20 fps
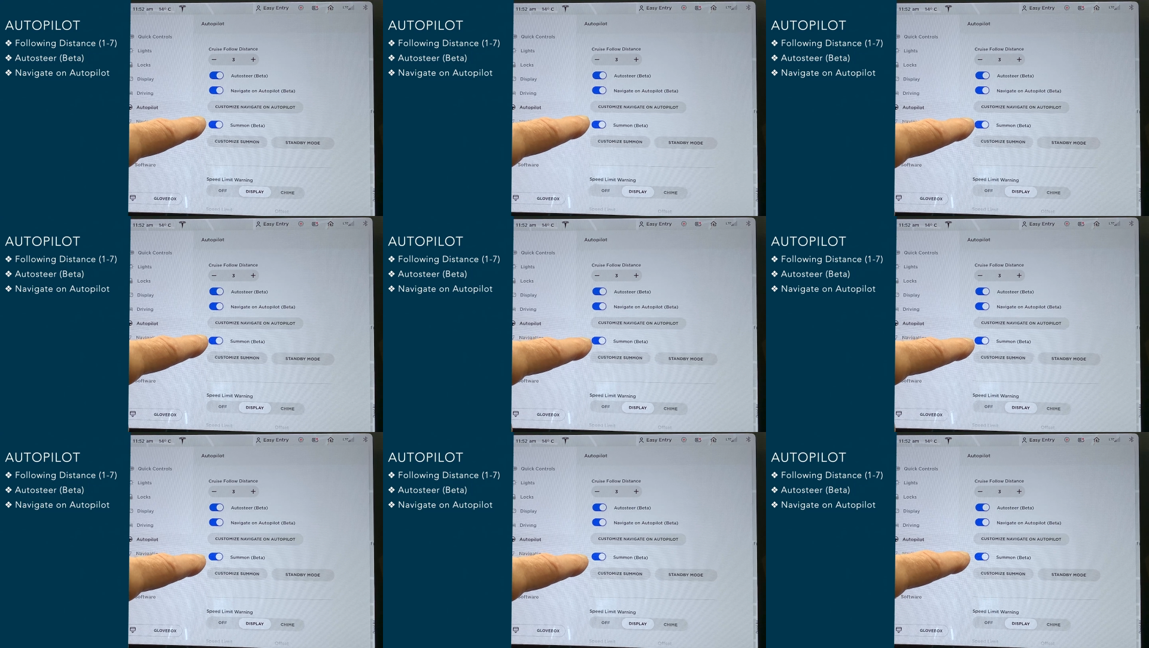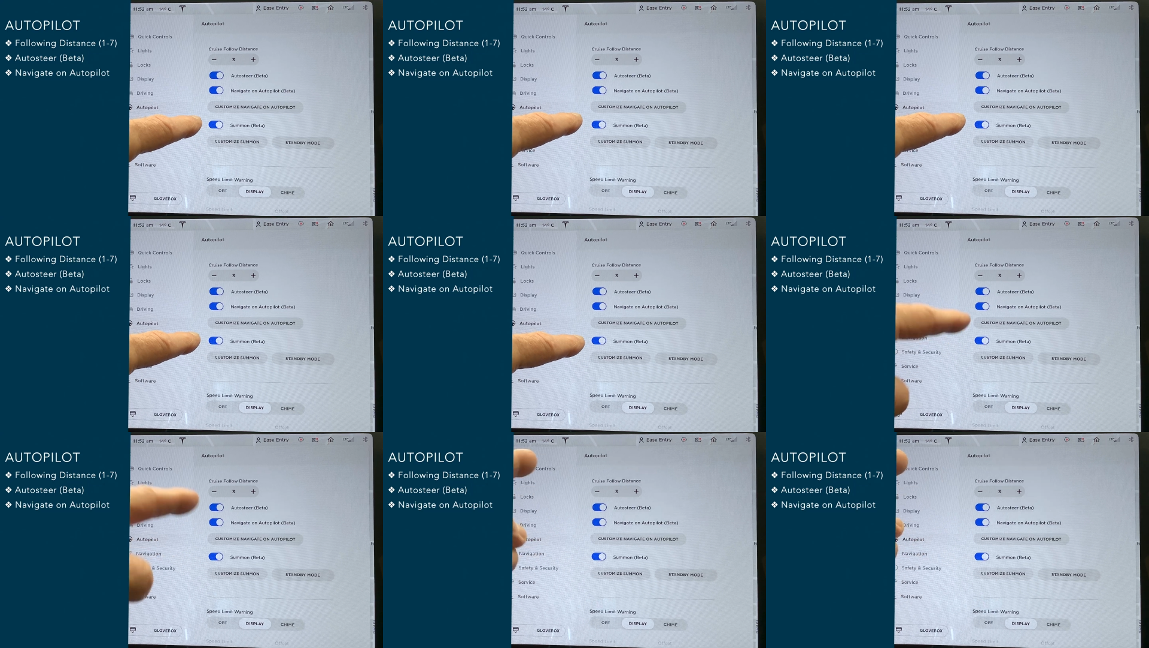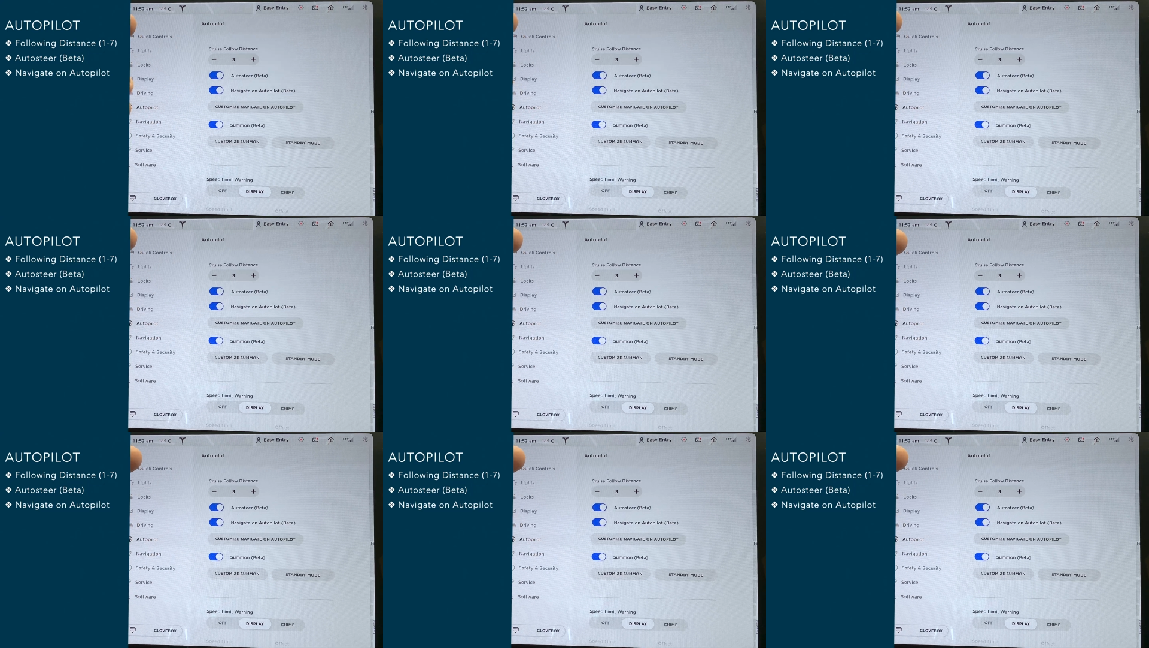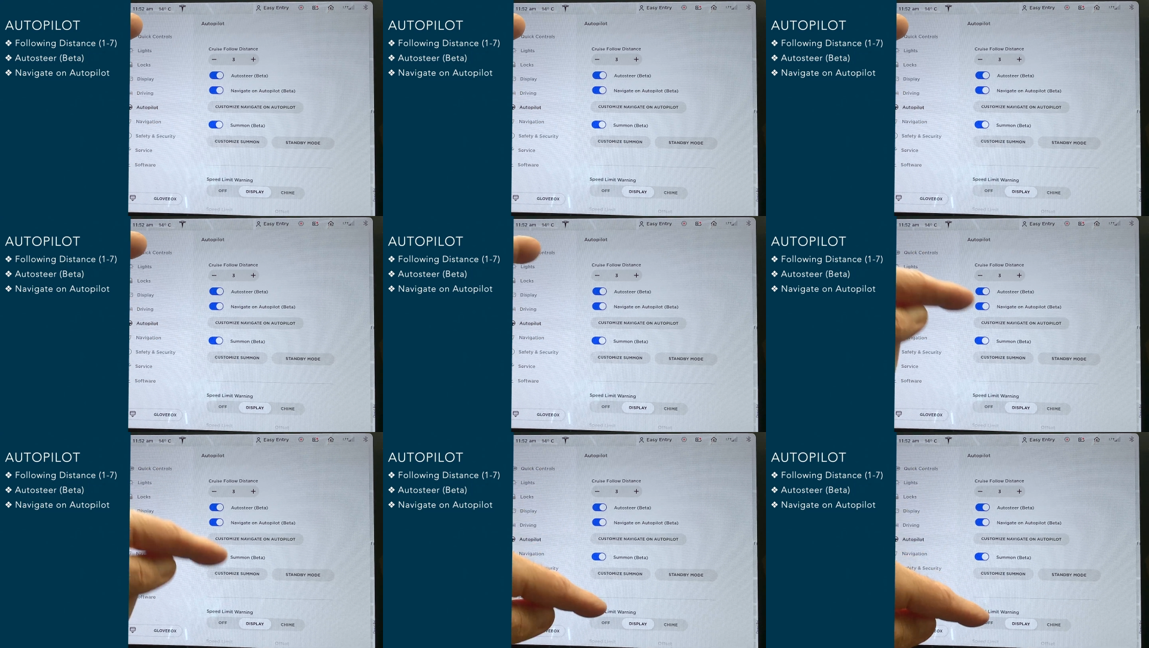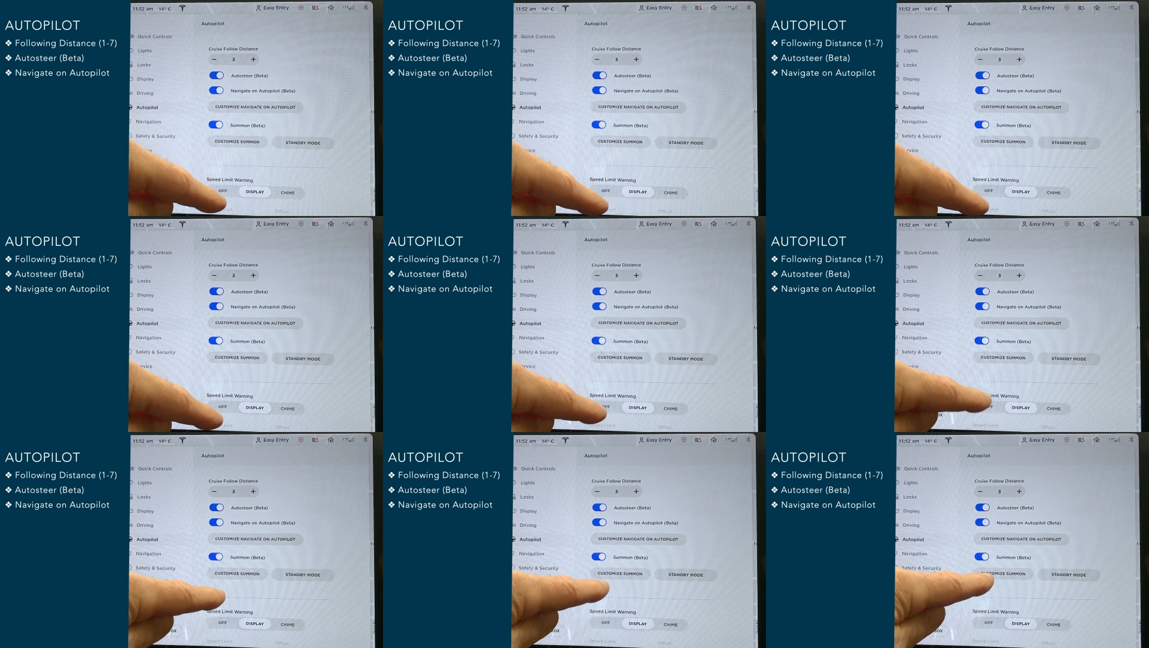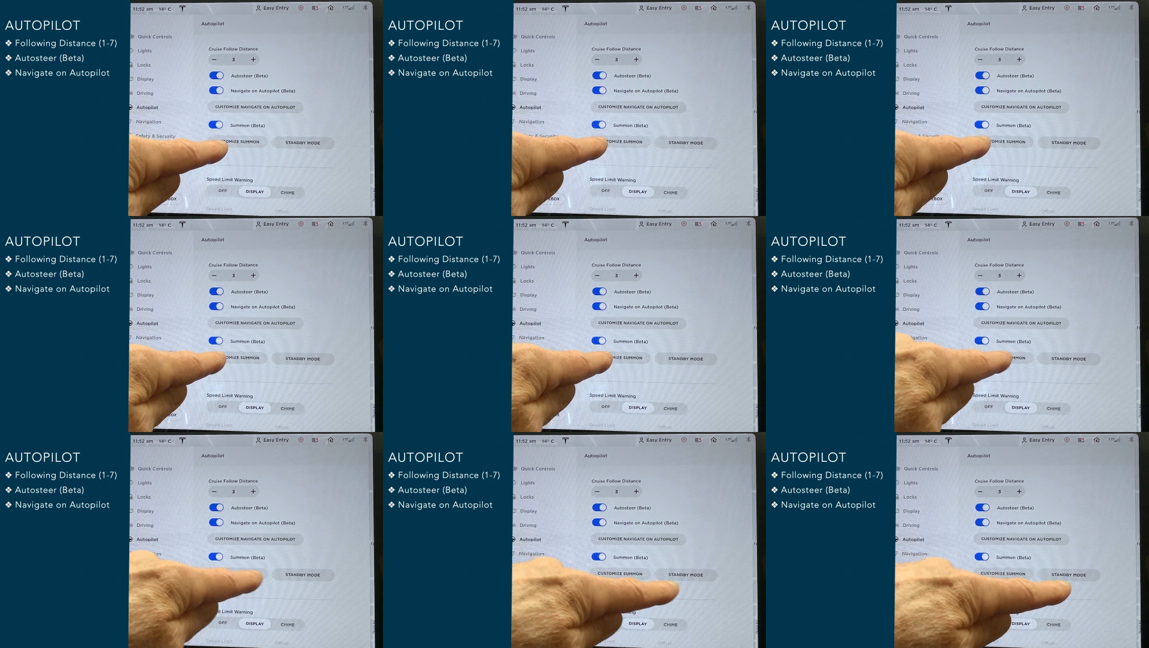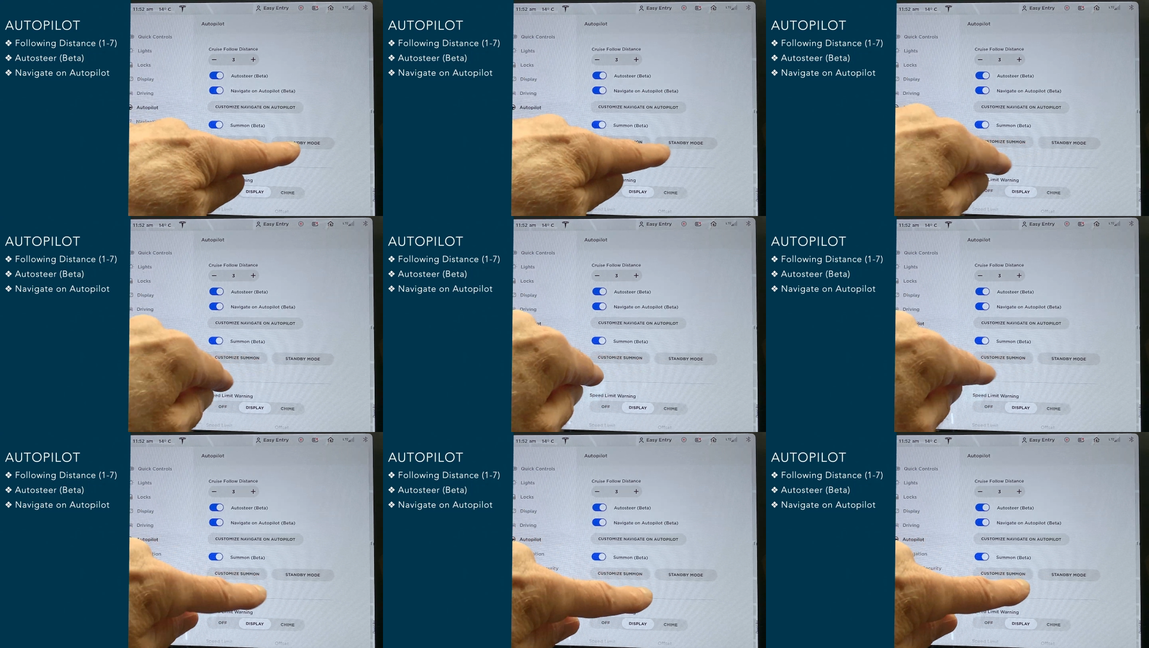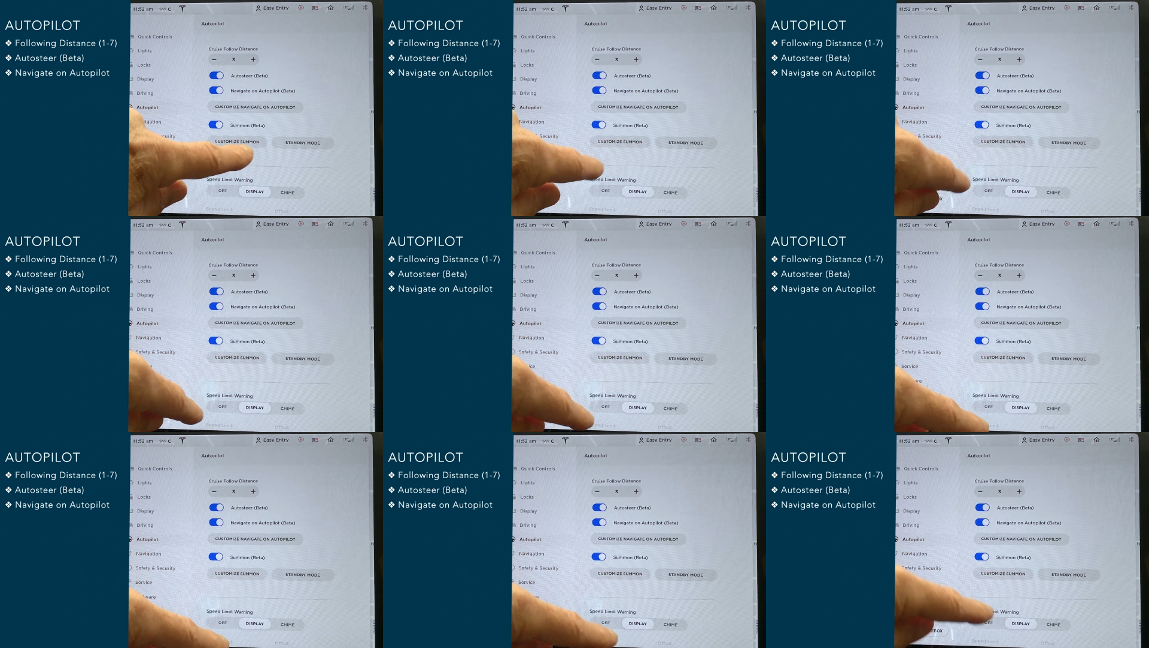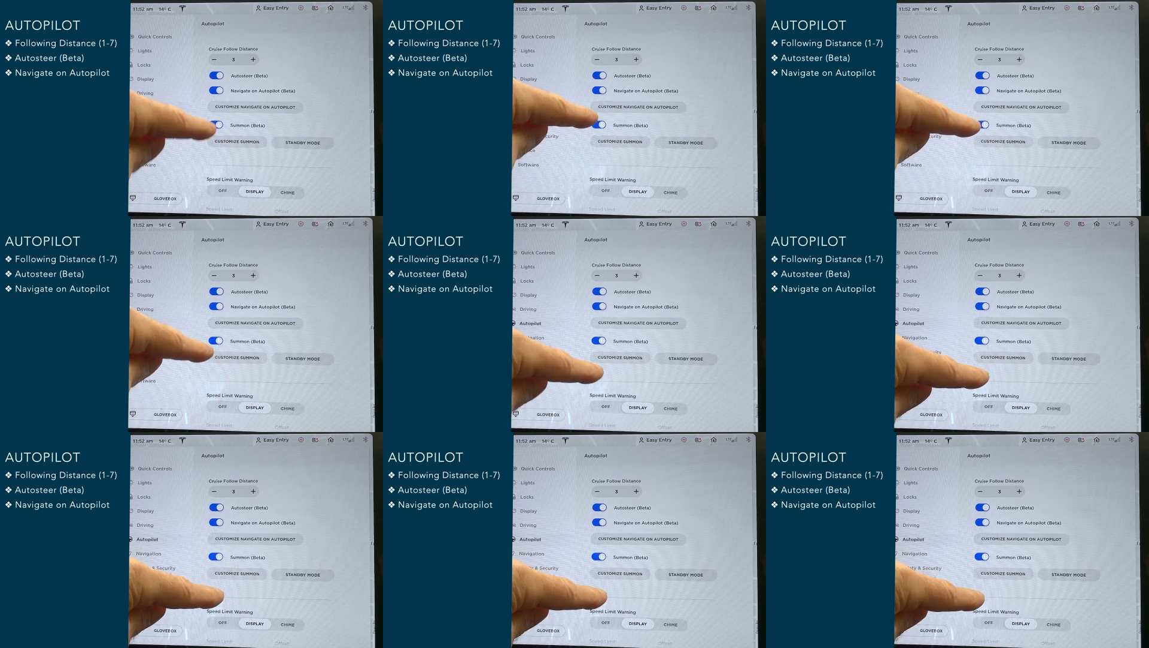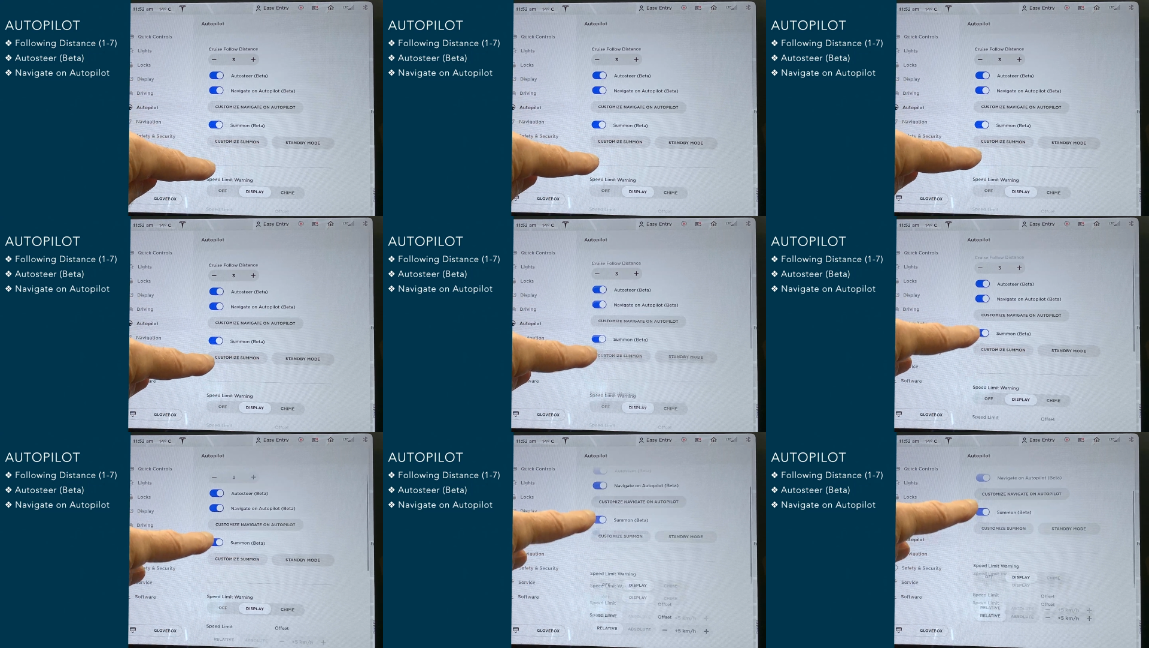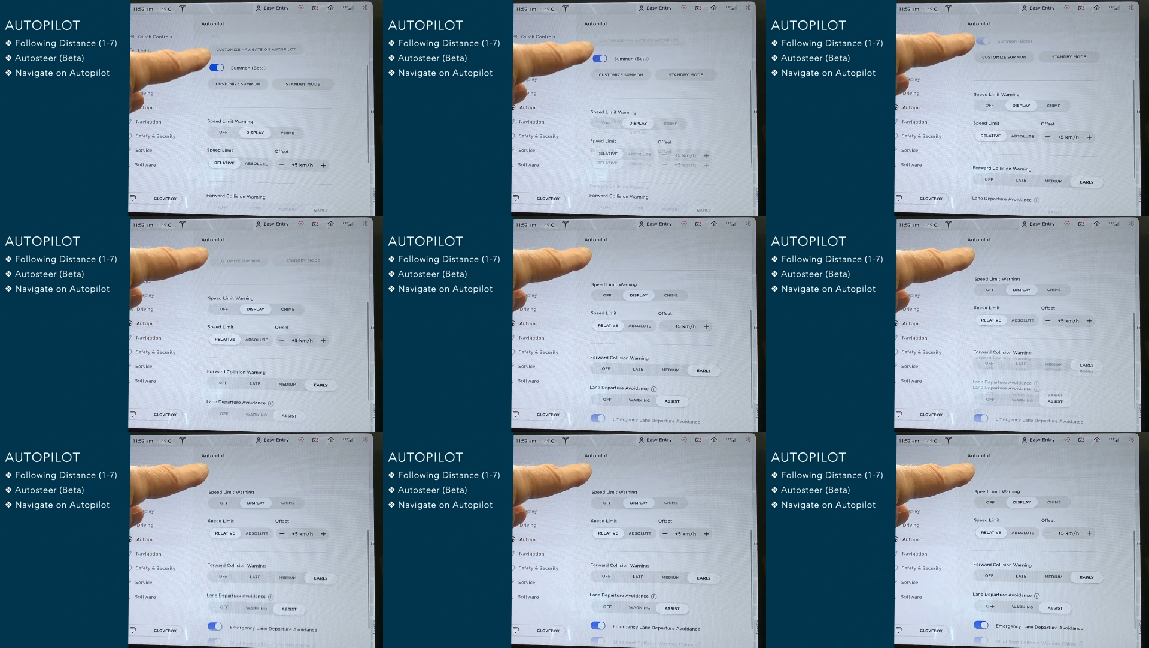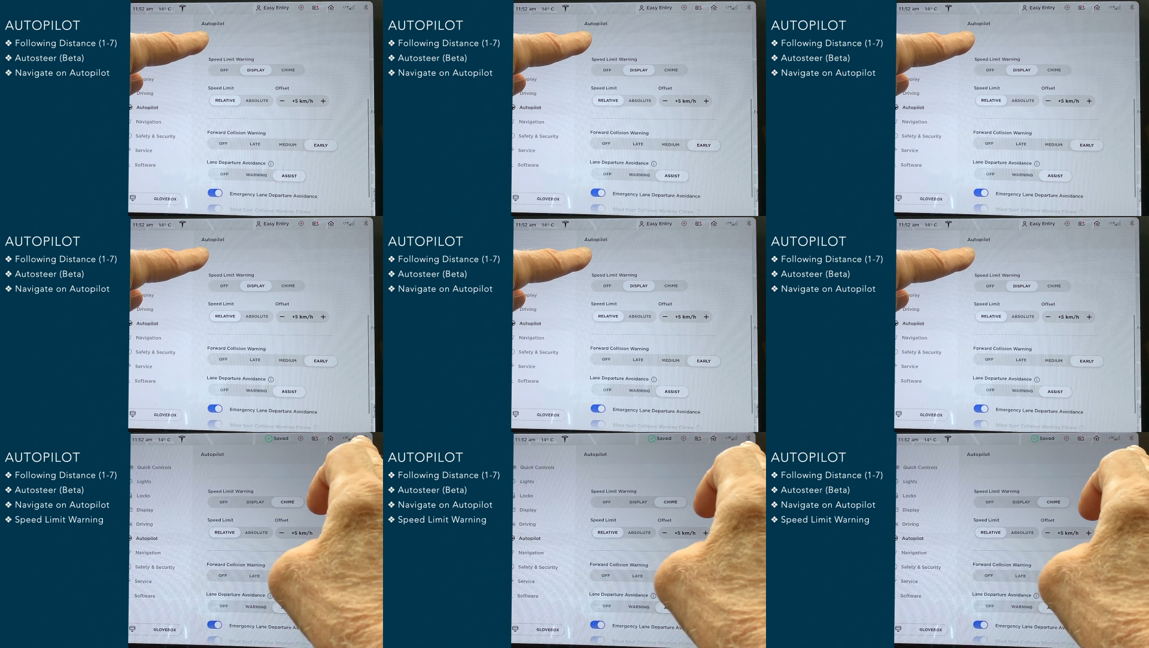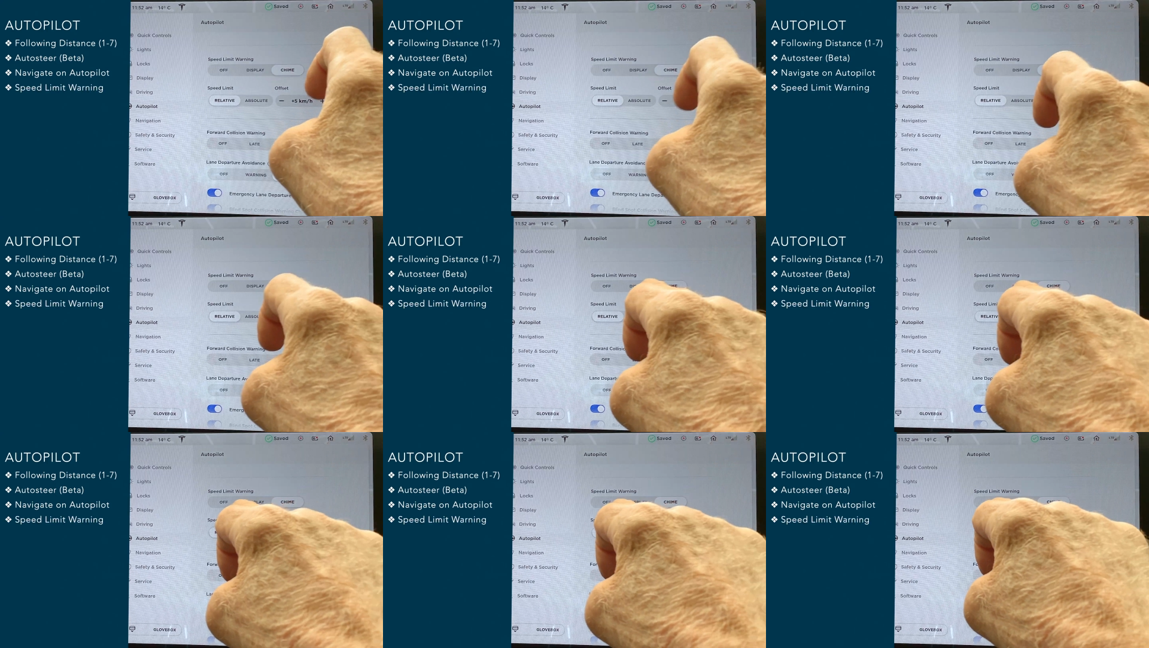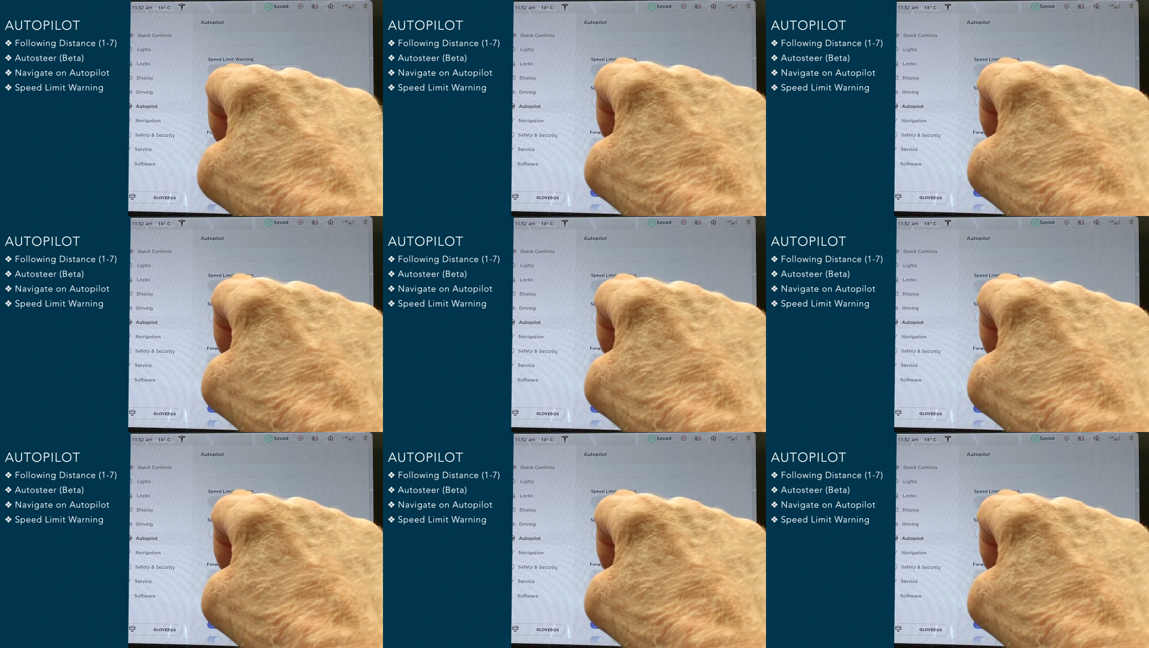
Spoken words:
No face is visible, so there are no lips to read.